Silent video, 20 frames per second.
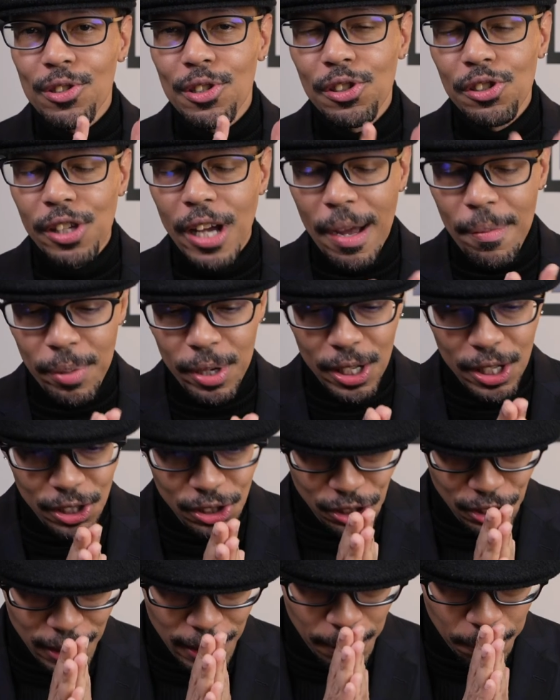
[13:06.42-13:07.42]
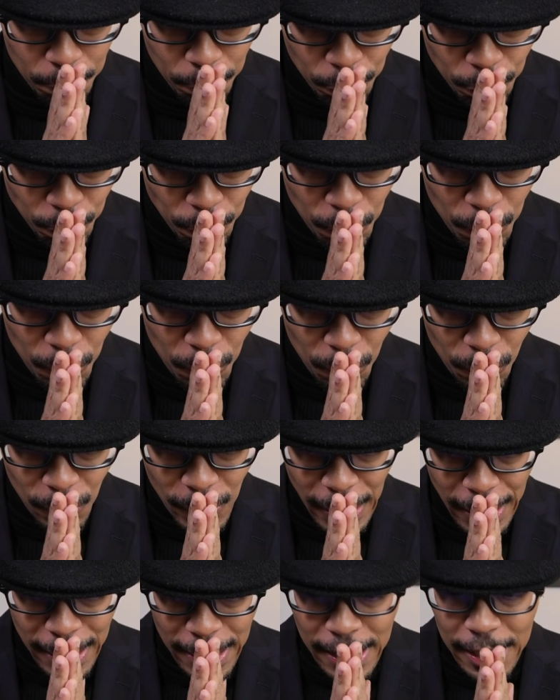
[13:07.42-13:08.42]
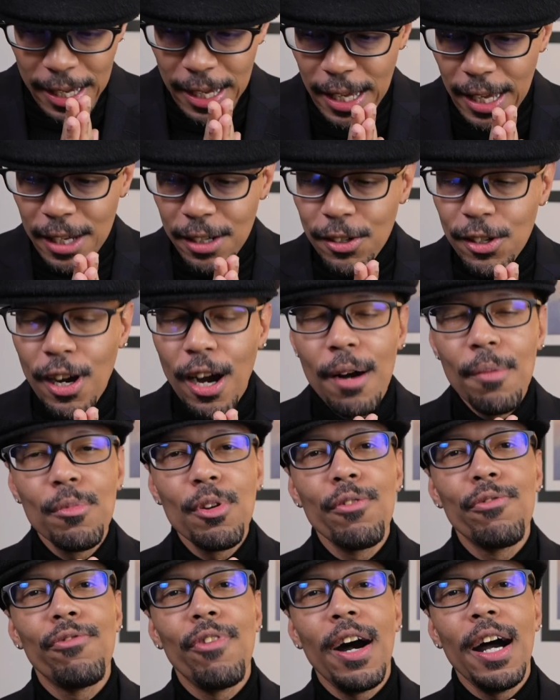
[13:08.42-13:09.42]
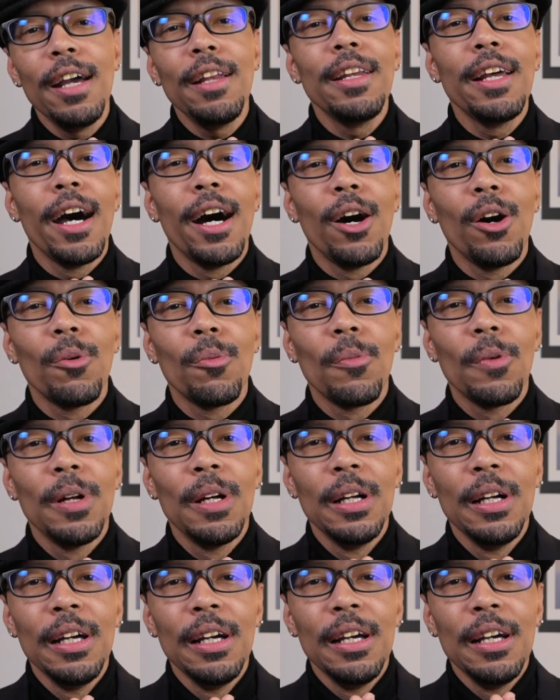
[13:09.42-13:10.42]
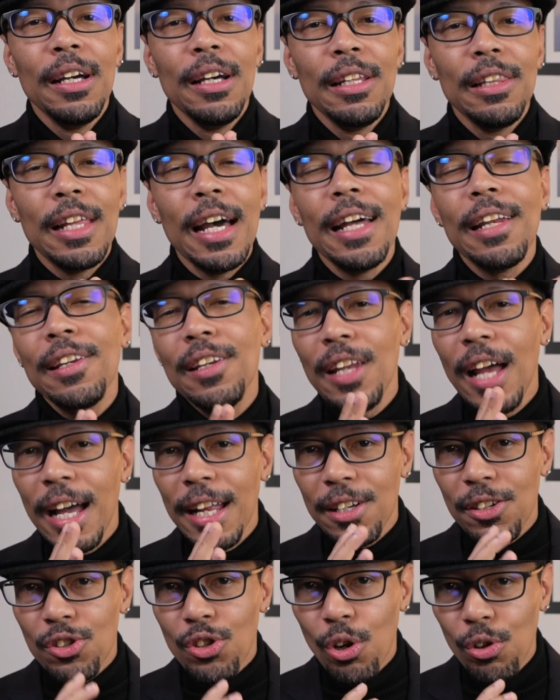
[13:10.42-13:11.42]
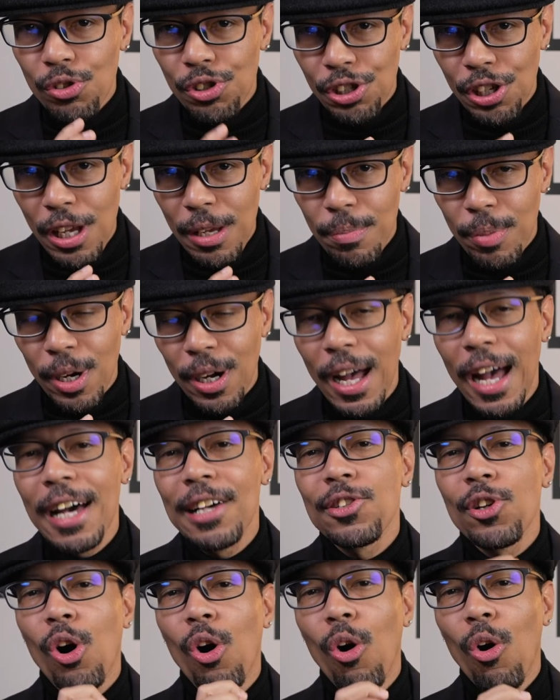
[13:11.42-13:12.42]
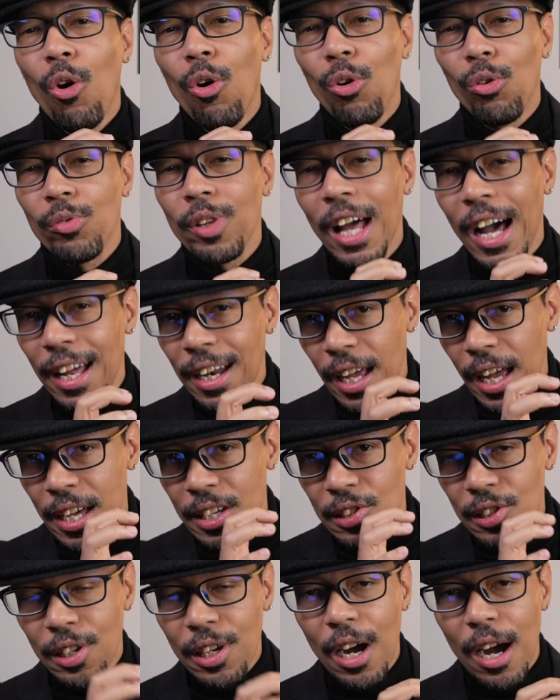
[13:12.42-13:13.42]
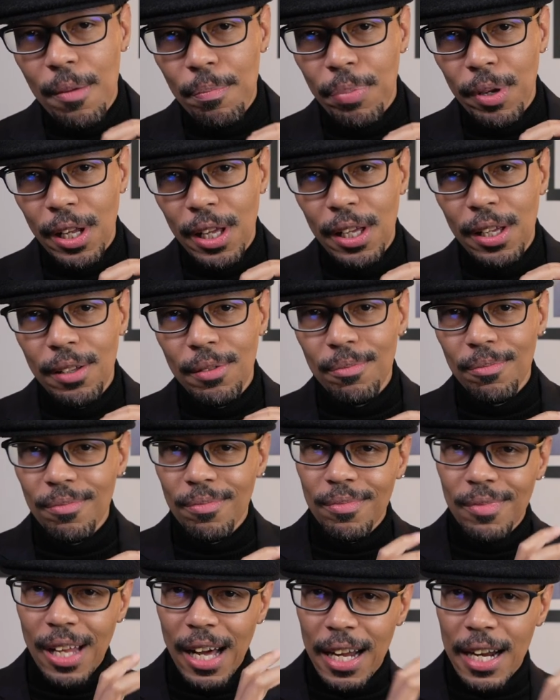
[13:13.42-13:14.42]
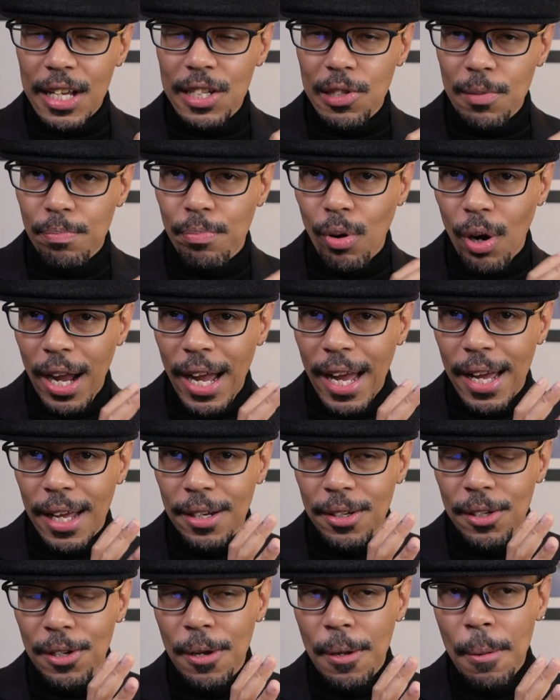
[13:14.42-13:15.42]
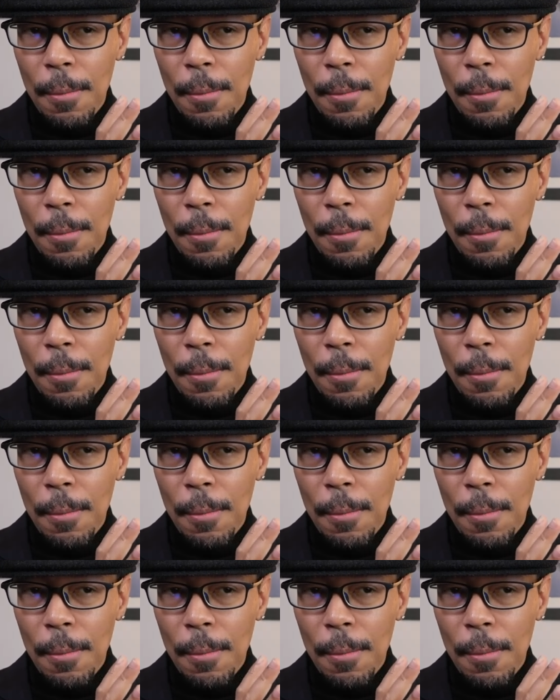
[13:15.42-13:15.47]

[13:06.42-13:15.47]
Japanese yen. And come to find out that not Toshiba as a whole, not as a company, not as a brand,